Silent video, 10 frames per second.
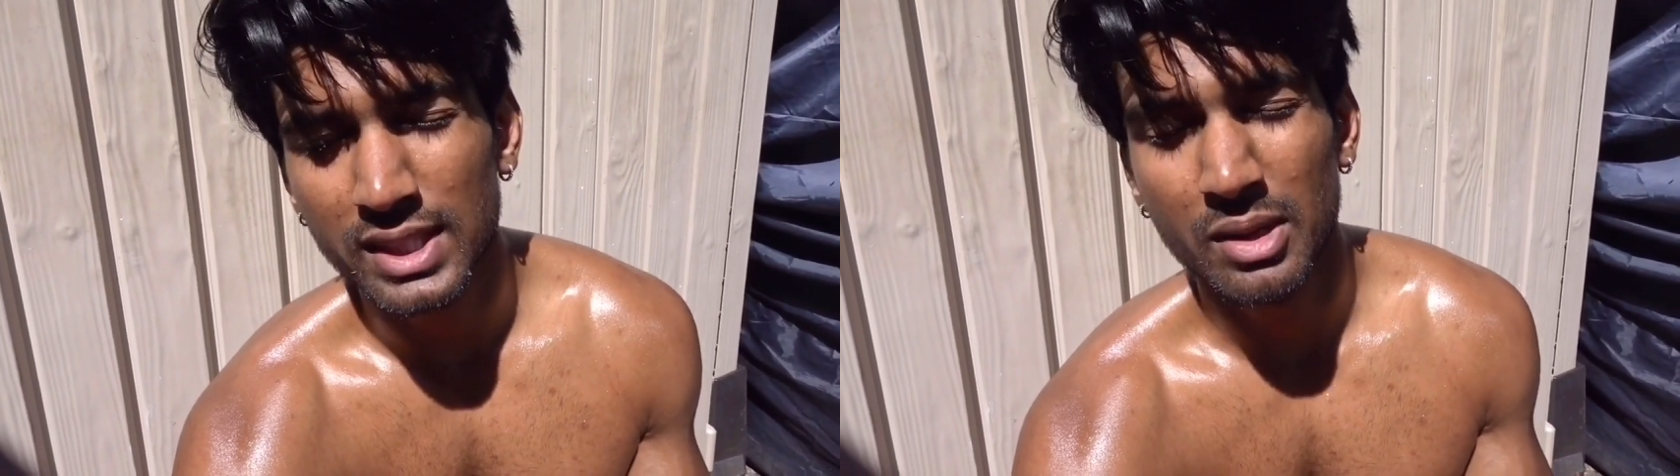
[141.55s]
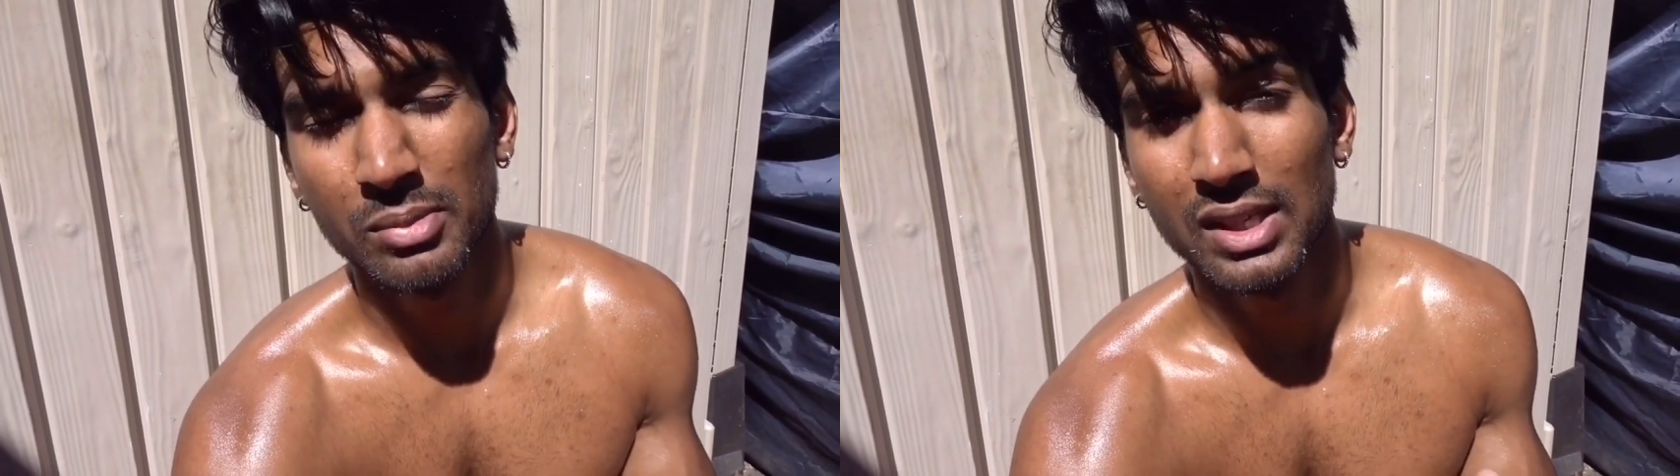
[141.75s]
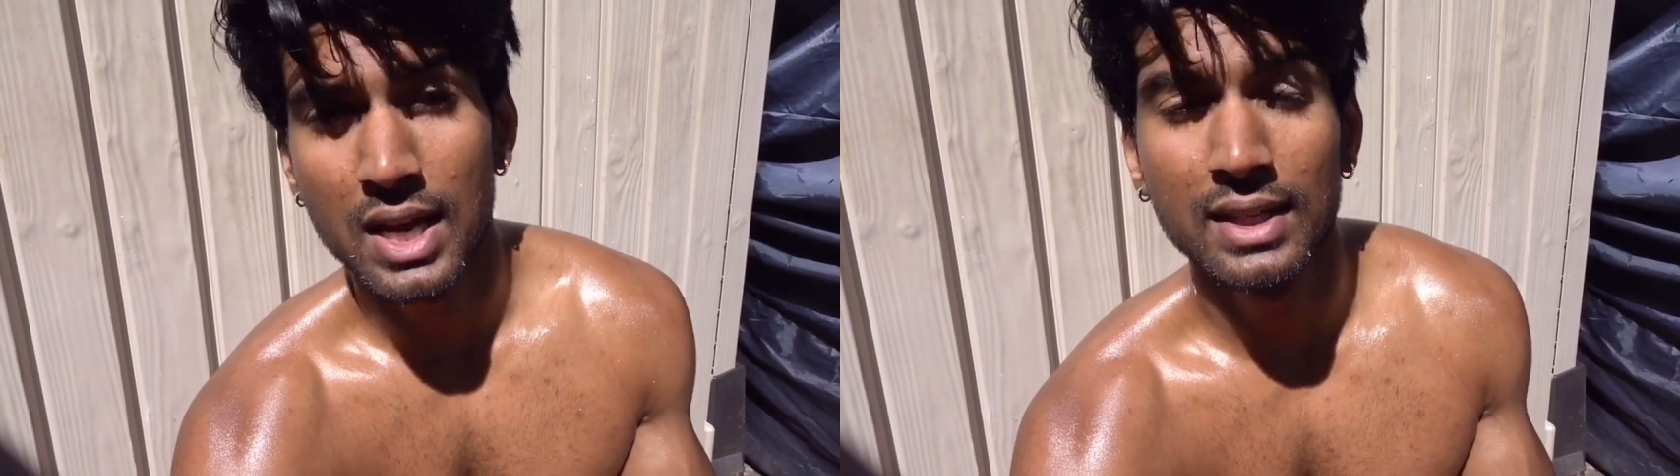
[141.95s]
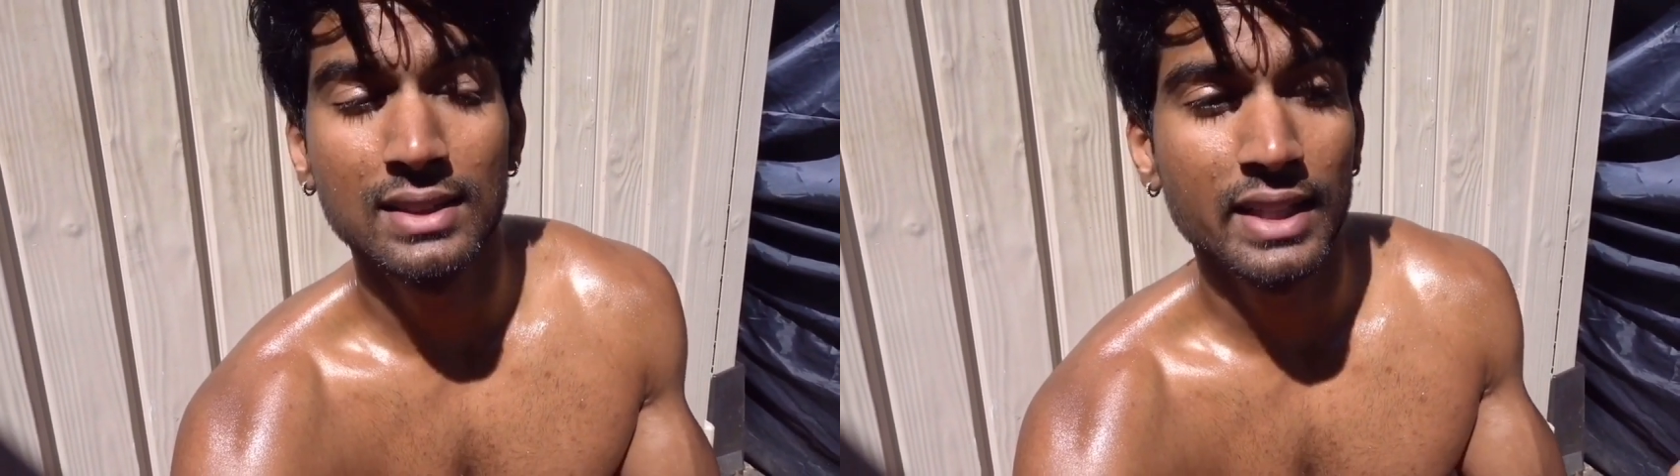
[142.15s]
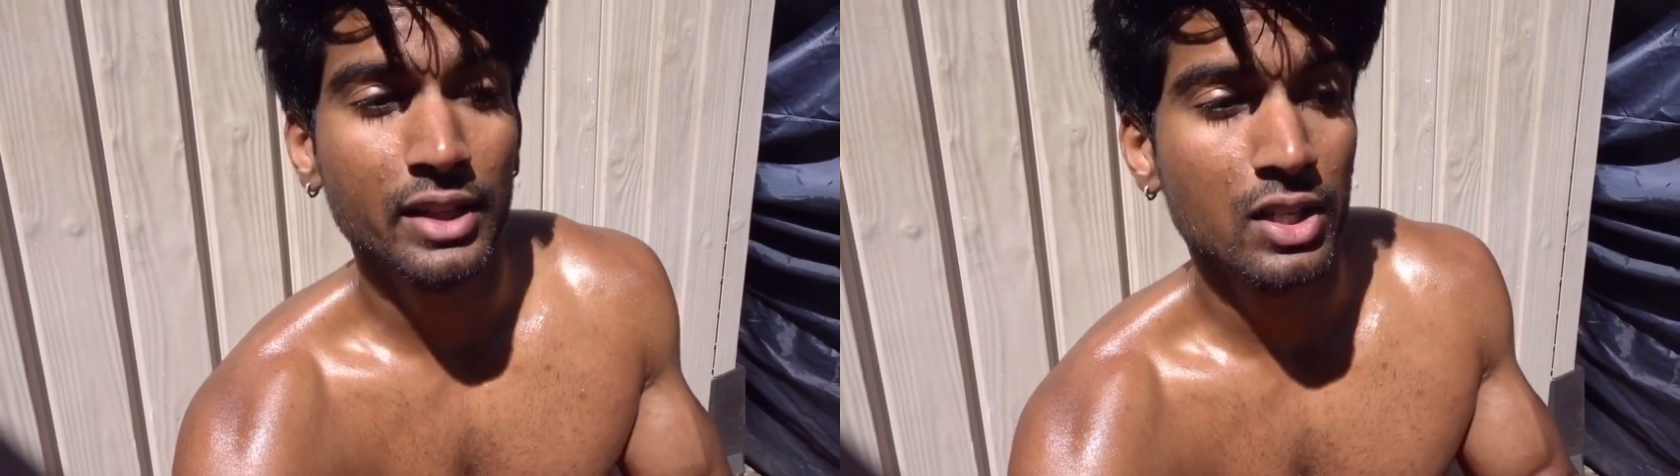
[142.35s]
and I'm glad
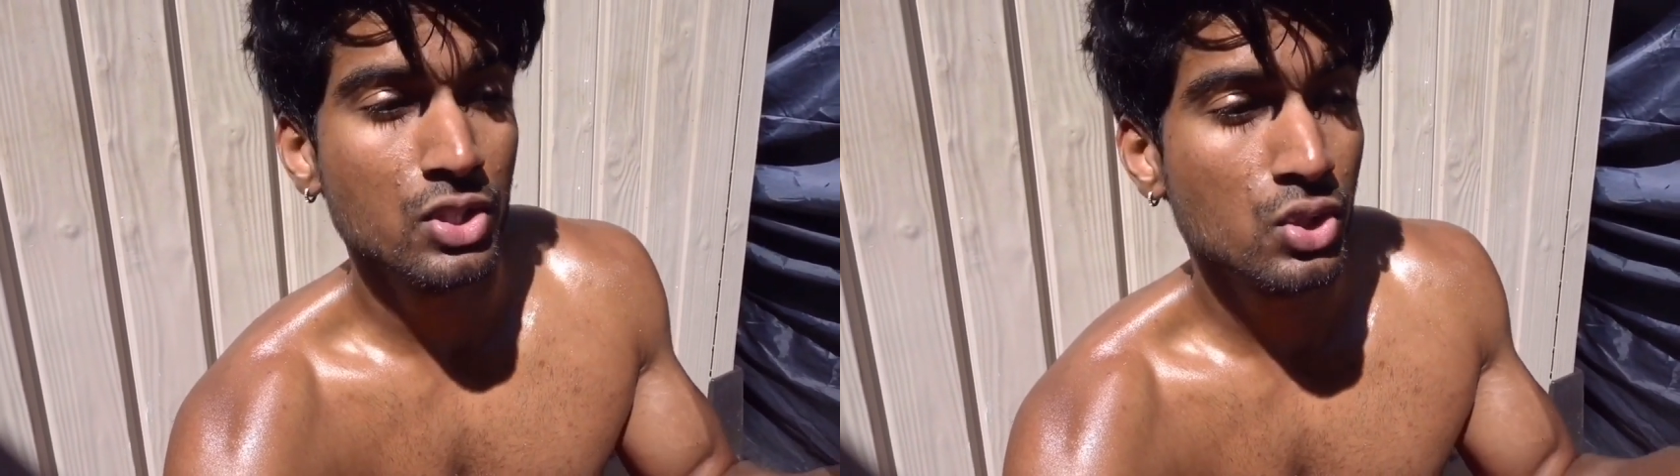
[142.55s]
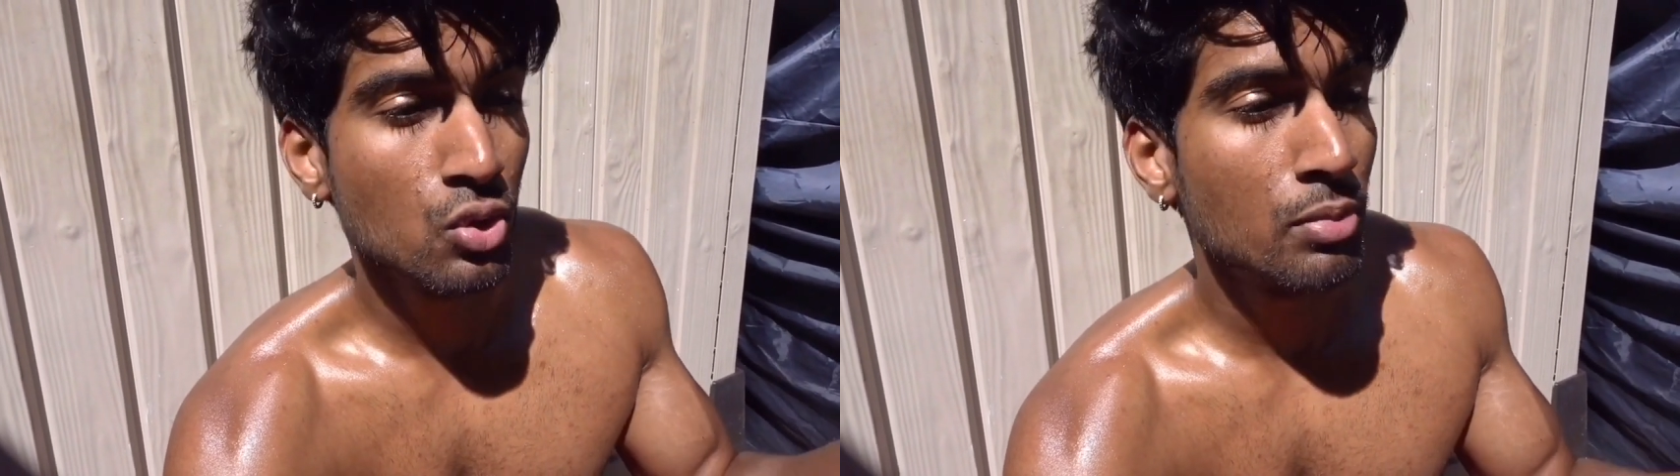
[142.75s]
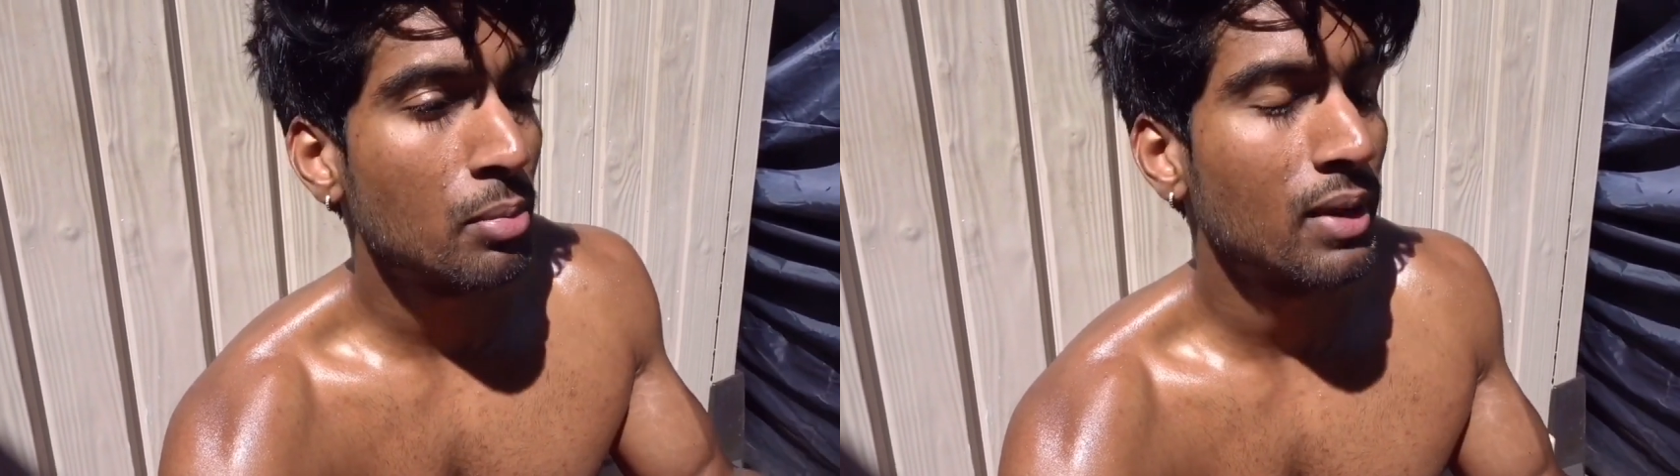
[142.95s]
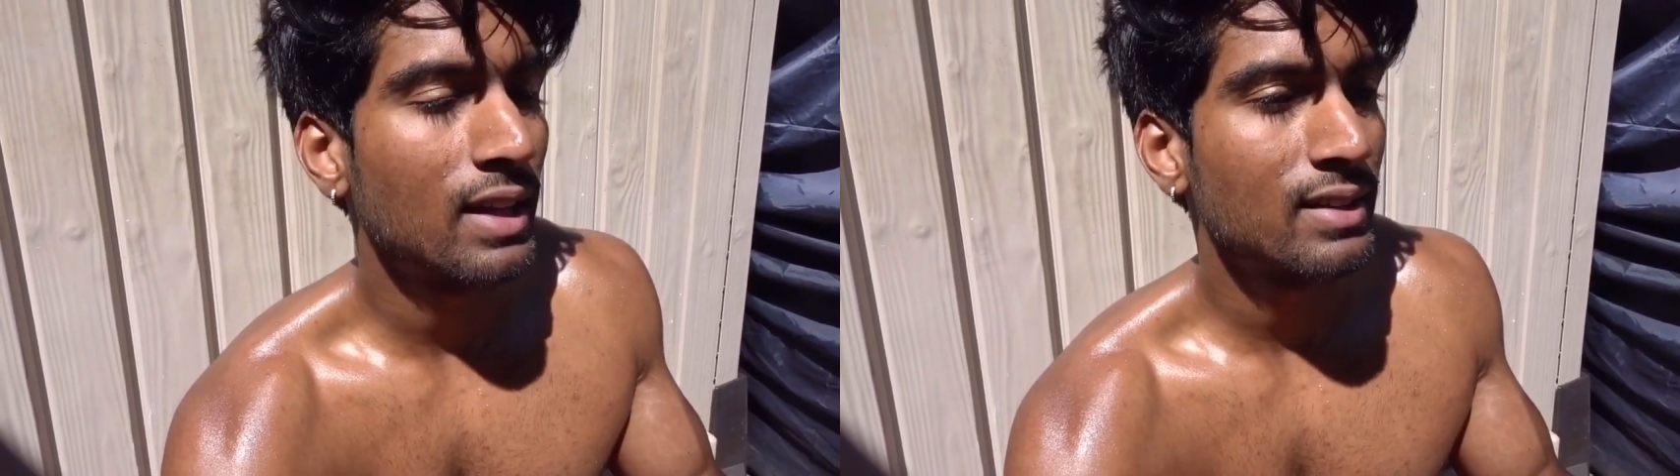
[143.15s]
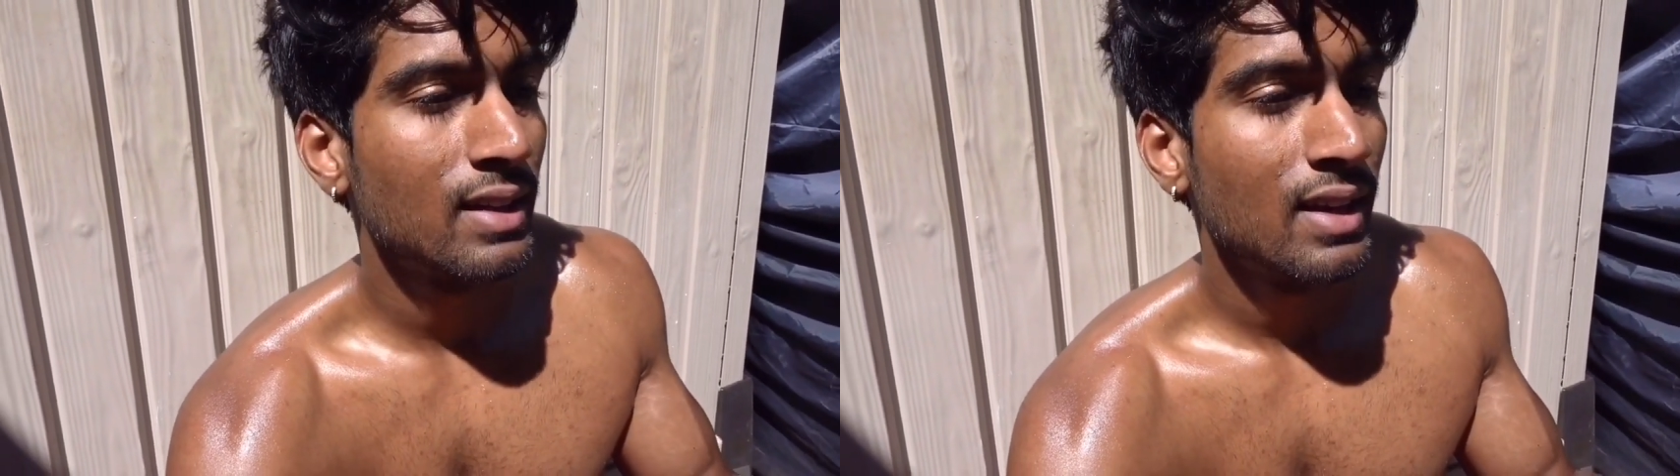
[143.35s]
that I can show people that,